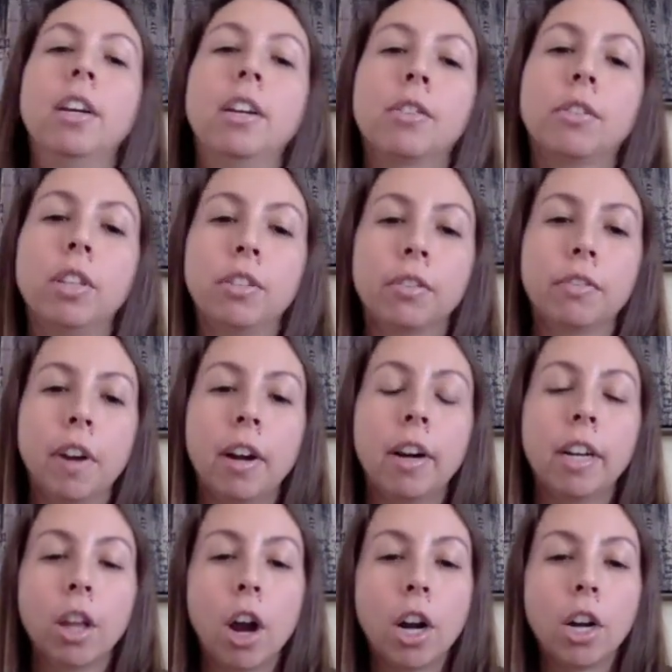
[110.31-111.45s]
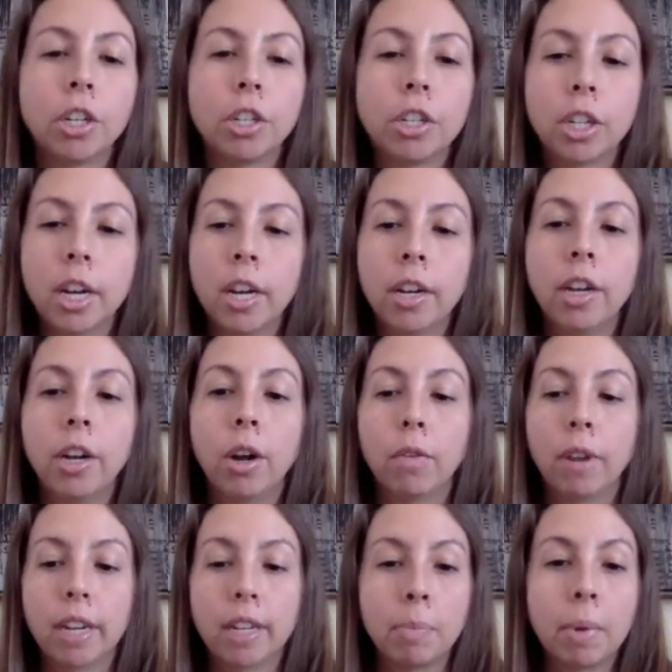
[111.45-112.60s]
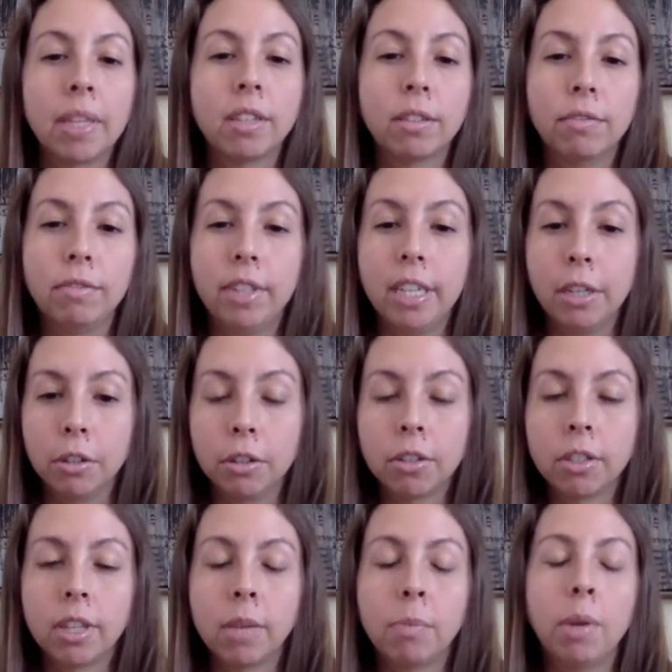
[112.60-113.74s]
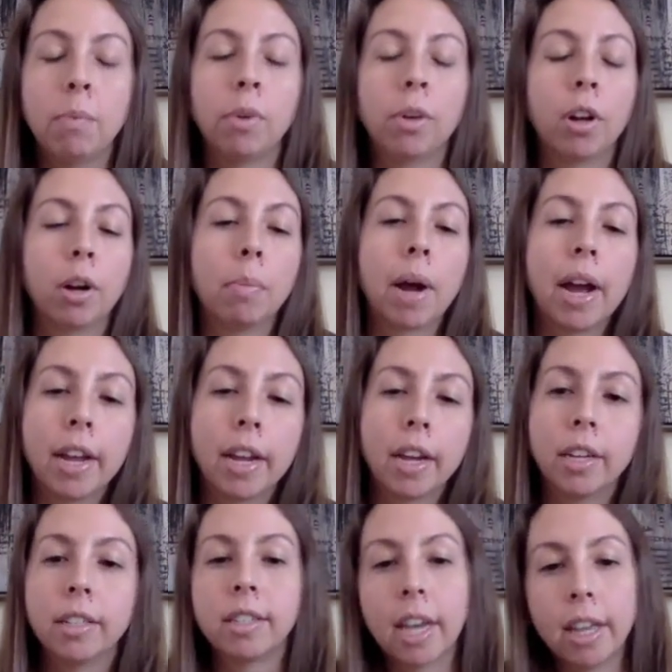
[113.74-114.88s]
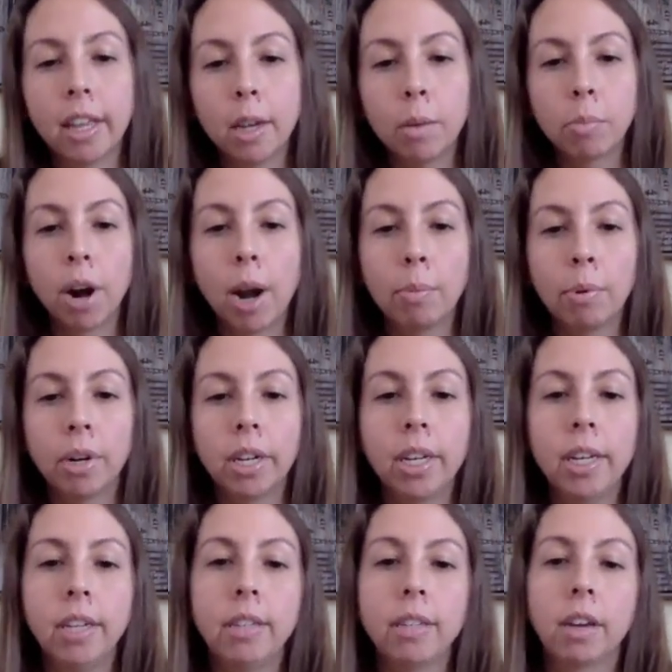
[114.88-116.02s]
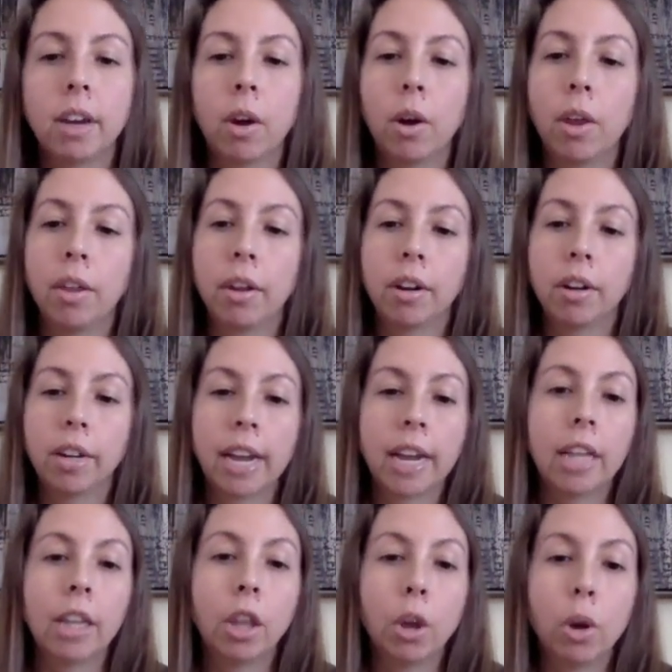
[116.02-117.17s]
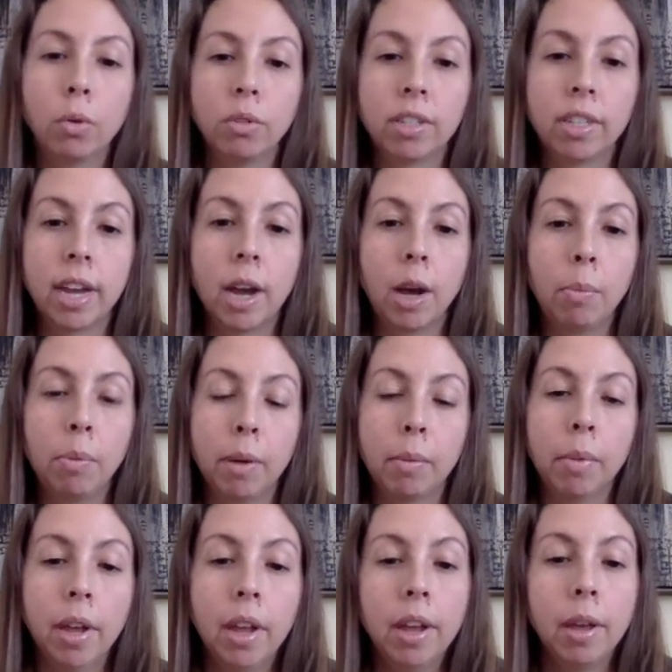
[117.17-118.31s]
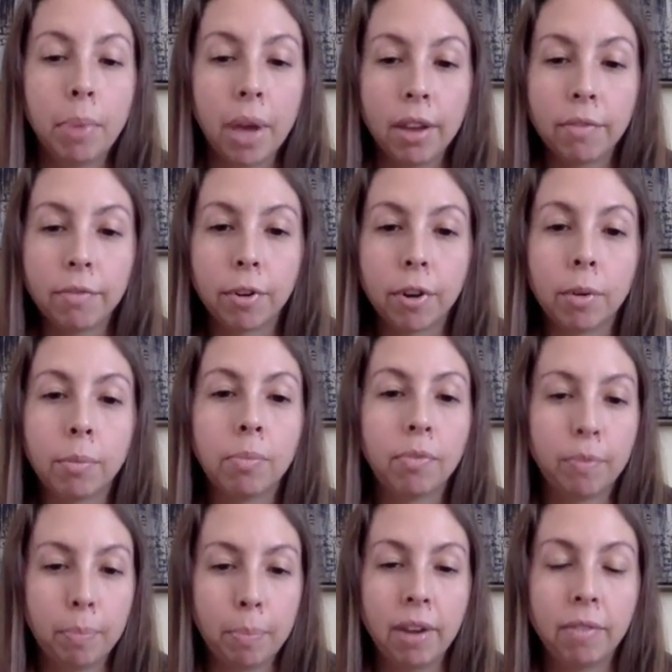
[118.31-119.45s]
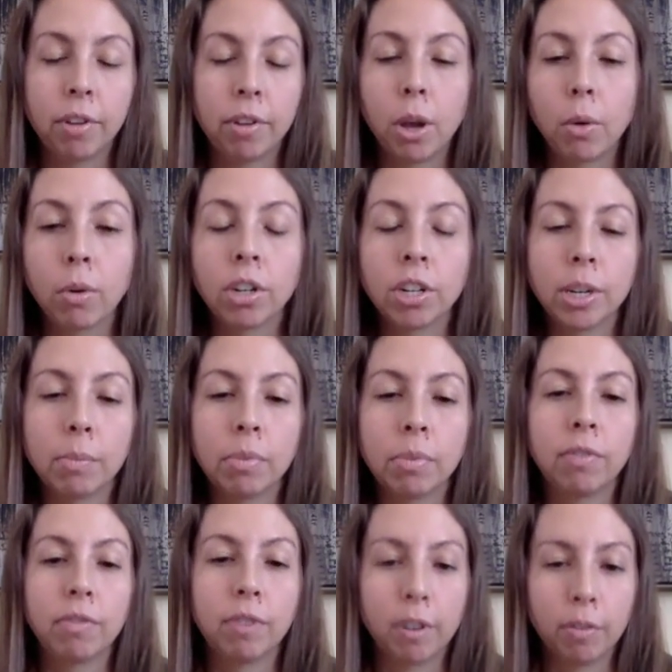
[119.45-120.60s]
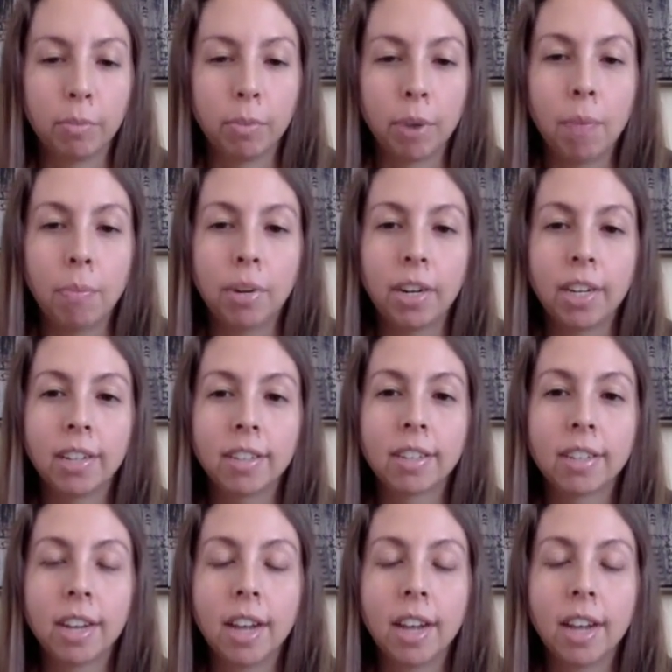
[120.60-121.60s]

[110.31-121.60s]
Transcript: So these are very large, expensive deals that people are buying and selling properties, or they're getting loans to help them pay for the ownership of properties.